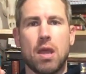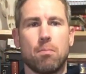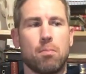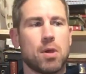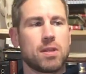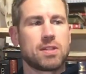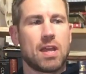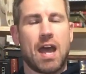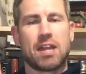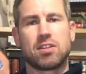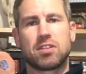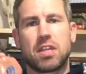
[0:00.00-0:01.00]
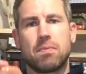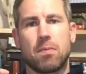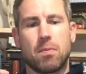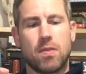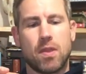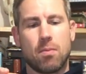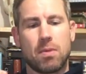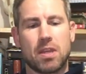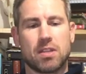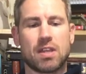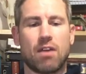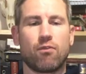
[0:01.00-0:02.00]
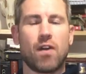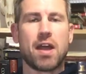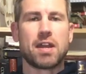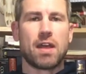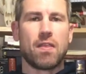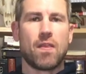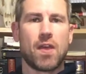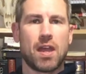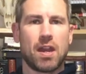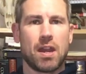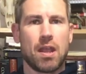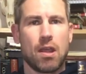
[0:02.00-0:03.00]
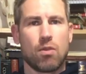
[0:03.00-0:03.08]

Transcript: but I just keep them in there because I find that